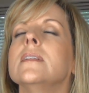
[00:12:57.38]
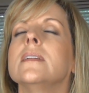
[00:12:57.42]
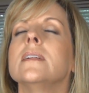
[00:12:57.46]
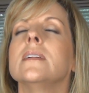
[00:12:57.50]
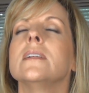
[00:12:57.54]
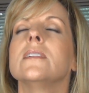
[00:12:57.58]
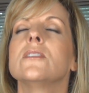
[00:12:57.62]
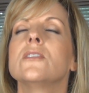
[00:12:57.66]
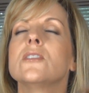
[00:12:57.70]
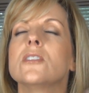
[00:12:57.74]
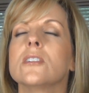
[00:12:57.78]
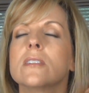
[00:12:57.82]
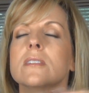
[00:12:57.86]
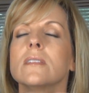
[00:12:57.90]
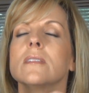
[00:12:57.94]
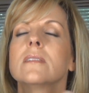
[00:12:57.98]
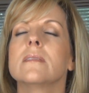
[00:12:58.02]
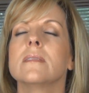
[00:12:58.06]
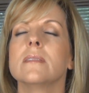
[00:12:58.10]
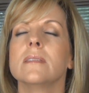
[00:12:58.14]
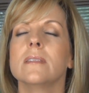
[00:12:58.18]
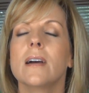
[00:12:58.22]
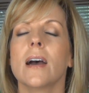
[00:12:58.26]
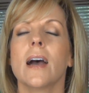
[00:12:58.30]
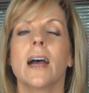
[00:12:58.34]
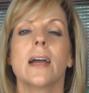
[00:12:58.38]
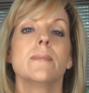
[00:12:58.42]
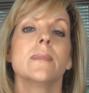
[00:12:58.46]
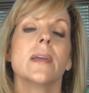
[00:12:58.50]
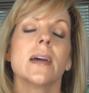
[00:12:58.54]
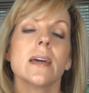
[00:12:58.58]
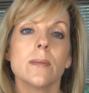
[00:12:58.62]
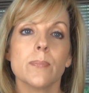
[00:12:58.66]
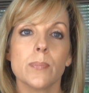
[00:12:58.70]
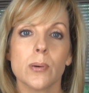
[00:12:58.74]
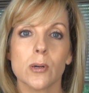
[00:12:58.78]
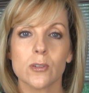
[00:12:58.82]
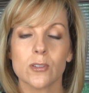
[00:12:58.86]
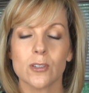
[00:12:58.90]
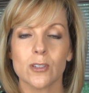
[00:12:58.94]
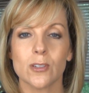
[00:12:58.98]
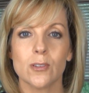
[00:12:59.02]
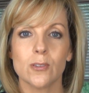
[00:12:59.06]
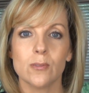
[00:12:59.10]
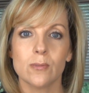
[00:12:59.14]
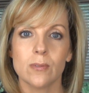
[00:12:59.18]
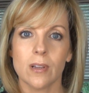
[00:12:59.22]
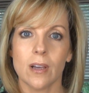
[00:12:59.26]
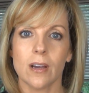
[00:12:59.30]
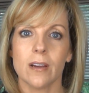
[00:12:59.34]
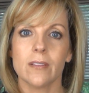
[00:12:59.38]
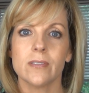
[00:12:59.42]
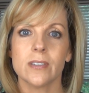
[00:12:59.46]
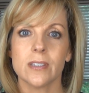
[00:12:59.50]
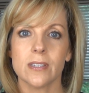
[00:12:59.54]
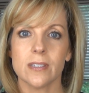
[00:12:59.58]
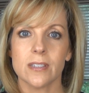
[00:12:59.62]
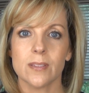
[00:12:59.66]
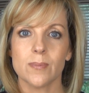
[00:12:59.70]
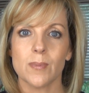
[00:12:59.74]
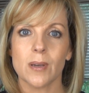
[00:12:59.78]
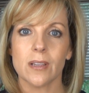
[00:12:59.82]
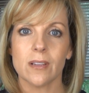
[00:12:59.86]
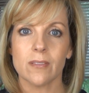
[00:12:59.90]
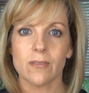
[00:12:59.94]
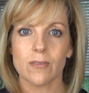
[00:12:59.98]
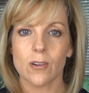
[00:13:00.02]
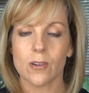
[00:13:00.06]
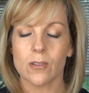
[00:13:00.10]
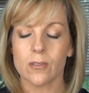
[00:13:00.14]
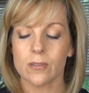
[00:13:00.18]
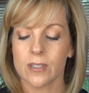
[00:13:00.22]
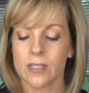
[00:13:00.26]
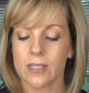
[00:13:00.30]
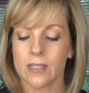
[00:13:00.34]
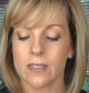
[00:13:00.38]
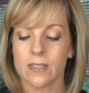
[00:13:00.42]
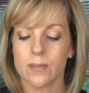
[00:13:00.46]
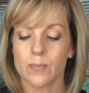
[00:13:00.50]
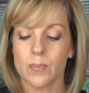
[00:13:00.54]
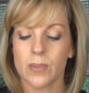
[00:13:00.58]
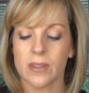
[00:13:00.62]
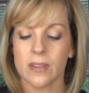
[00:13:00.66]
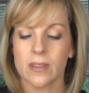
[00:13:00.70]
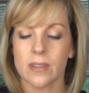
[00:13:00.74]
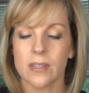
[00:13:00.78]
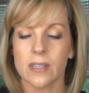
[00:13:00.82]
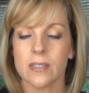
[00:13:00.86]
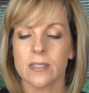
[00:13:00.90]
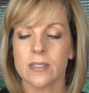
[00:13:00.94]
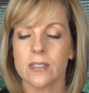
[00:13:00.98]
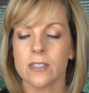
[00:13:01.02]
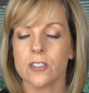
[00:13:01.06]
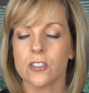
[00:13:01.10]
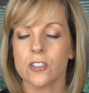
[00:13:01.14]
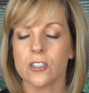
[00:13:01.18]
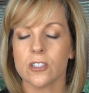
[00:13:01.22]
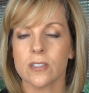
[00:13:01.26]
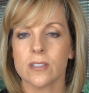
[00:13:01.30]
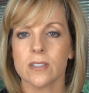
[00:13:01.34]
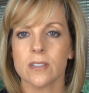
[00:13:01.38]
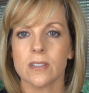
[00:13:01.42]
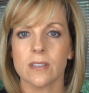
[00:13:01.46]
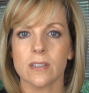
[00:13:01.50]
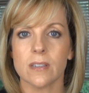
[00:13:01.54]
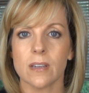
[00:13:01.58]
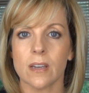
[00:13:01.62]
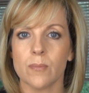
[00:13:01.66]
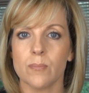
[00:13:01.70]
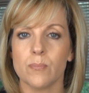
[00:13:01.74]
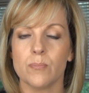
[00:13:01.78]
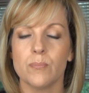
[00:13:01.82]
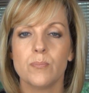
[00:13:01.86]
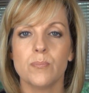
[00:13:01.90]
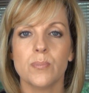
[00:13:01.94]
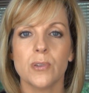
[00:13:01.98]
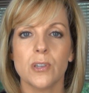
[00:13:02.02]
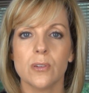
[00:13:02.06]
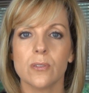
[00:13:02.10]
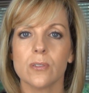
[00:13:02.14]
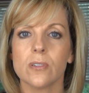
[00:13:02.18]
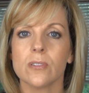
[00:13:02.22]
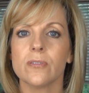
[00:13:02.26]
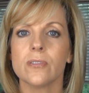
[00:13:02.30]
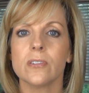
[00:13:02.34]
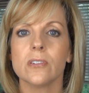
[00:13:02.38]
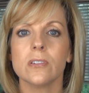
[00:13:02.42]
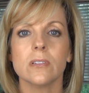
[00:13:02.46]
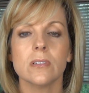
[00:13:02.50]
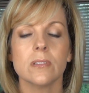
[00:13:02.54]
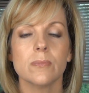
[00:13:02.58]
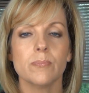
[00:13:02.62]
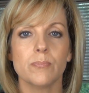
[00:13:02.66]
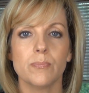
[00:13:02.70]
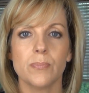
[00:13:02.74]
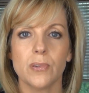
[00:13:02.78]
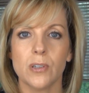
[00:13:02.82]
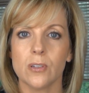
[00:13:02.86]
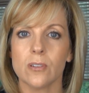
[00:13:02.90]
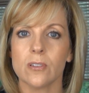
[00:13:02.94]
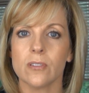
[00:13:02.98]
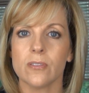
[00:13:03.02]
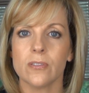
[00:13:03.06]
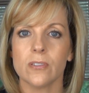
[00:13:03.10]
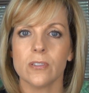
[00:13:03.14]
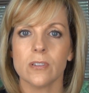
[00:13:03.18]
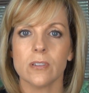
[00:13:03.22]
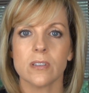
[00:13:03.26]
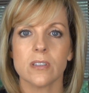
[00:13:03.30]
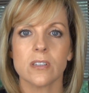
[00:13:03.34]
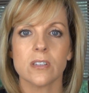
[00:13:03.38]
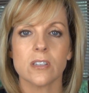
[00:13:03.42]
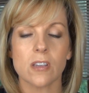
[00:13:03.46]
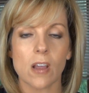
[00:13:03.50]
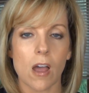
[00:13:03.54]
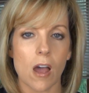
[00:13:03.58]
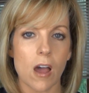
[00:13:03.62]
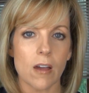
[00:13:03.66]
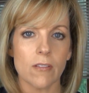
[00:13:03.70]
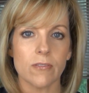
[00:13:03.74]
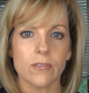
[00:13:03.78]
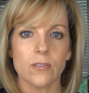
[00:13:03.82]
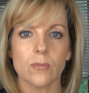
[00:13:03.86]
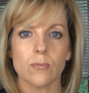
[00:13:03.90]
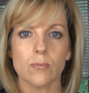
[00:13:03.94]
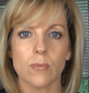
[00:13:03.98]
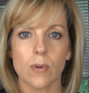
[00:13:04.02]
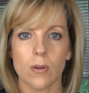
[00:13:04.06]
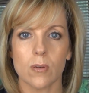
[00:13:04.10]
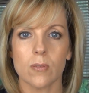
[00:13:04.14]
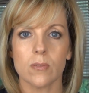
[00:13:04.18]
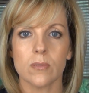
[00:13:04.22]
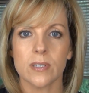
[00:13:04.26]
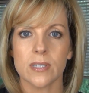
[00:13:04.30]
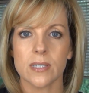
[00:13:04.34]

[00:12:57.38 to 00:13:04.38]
is just, I'm not a person who loves the smell of roses, but this is just a beautiful, beautiful, soft rose